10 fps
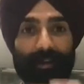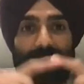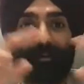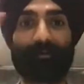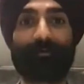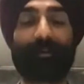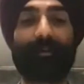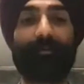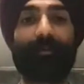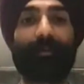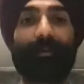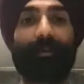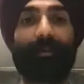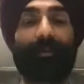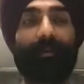outer frame
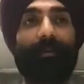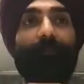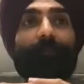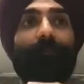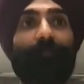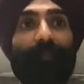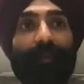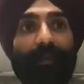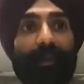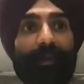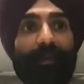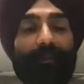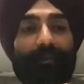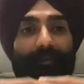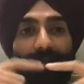and